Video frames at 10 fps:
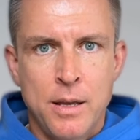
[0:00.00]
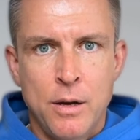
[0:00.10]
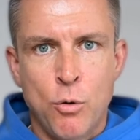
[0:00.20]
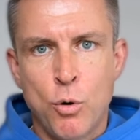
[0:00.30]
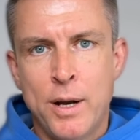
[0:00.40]

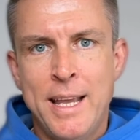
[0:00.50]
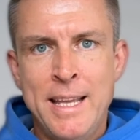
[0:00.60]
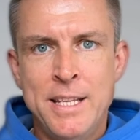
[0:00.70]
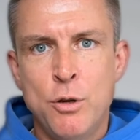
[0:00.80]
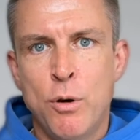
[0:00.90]
or E
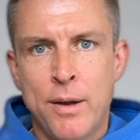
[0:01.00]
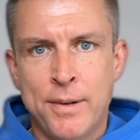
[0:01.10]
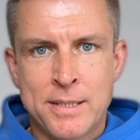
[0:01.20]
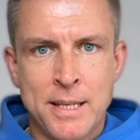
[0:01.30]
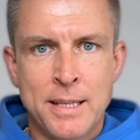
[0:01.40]
D O F,
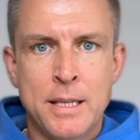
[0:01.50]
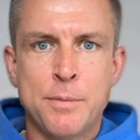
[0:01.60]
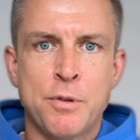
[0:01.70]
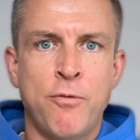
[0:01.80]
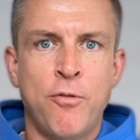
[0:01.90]
extended
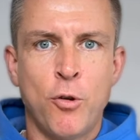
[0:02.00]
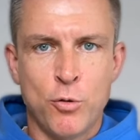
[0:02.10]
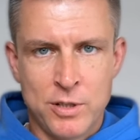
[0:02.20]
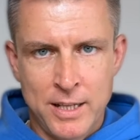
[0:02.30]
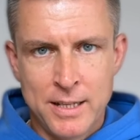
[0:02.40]
depth of
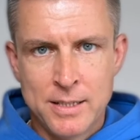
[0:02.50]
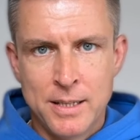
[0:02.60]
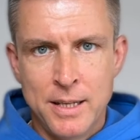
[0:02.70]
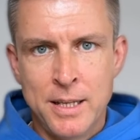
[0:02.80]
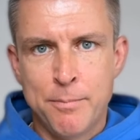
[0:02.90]
focus lens,
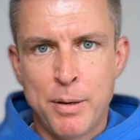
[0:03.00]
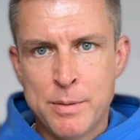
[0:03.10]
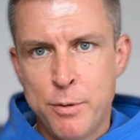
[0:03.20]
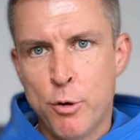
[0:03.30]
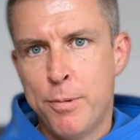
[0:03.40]
in
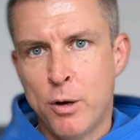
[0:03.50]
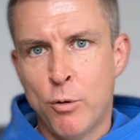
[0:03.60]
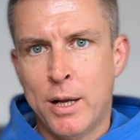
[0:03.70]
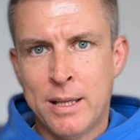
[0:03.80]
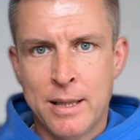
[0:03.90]
presbyopia
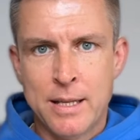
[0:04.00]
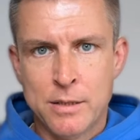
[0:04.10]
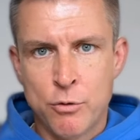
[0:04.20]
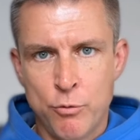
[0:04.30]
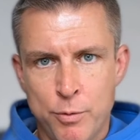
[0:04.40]
correcting lens
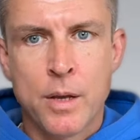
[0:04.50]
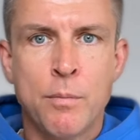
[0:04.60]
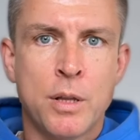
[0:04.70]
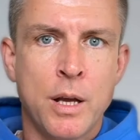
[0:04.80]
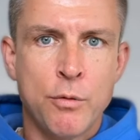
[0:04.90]
group.
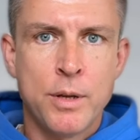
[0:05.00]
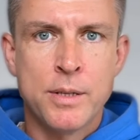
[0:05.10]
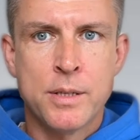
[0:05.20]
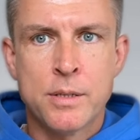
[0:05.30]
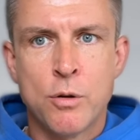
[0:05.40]
But
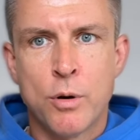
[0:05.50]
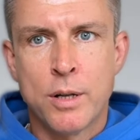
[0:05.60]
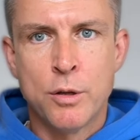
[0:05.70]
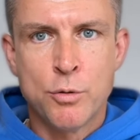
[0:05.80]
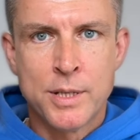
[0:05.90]
nowadays it's
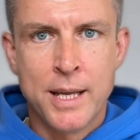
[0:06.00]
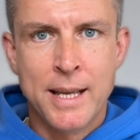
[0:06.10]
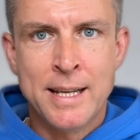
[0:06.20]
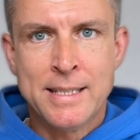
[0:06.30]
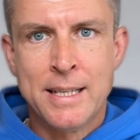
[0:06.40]
correctly to say
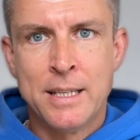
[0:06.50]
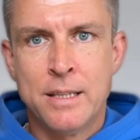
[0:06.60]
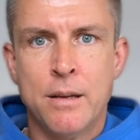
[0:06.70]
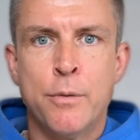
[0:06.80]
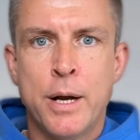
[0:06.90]

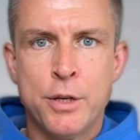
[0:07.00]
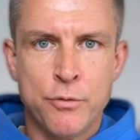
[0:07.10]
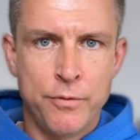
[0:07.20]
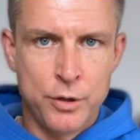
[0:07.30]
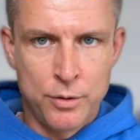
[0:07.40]
extended range of
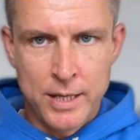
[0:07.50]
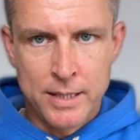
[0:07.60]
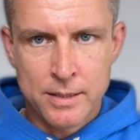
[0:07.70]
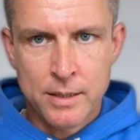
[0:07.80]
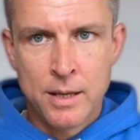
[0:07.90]
vision
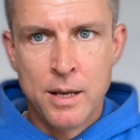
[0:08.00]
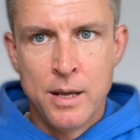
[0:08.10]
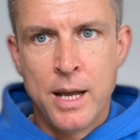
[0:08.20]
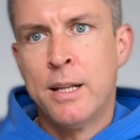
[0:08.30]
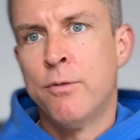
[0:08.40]
lens
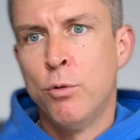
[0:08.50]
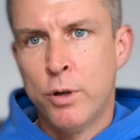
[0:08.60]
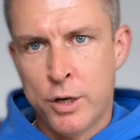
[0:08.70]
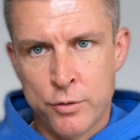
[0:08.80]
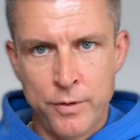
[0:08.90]
and full
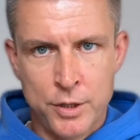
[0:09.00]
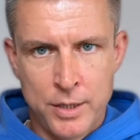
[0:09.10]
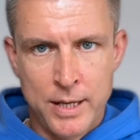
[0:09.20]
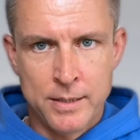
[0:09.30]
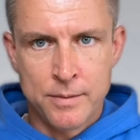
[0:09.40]
range of vision
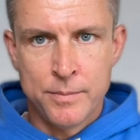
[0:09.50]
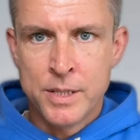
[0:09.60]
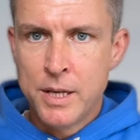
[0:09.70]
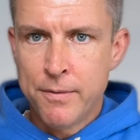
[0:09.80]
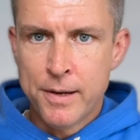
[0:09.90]
lens. The
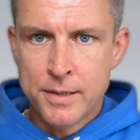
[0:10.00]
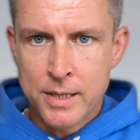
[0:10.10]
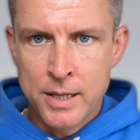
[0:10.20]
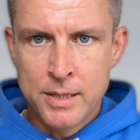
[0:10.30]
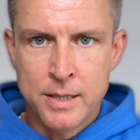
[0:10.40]
difference
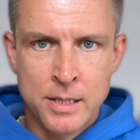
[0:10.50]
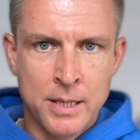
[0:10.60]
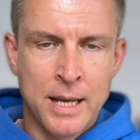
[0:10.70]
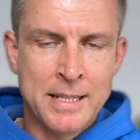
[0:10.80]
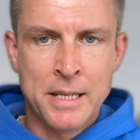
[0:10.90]
is
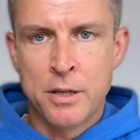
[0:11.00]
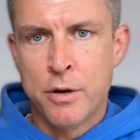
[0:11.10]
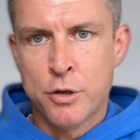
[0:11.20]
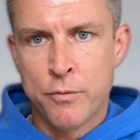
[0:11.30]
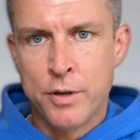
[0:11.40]
that extended
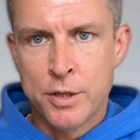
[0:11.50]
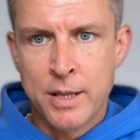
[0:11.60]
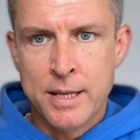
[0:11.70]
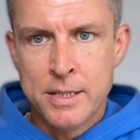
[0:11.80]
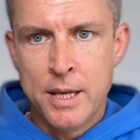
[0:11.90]
range of vision
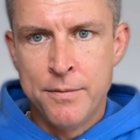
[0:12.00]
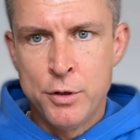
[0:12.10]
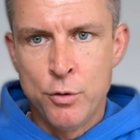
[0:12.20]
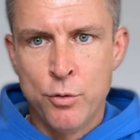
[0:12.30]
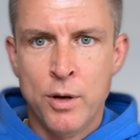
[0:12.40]
lens
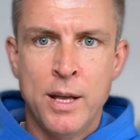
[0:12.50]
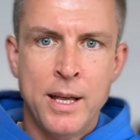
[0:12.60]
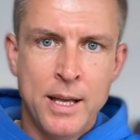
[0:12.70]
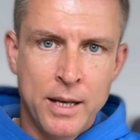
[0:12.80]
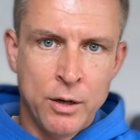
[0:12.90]
gives you
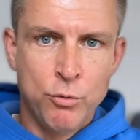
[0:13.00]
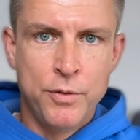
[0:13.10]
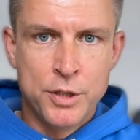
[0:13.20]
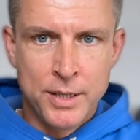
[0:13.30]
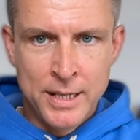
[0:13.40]
good
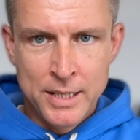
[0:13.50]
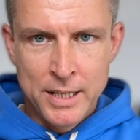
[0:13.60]
vision in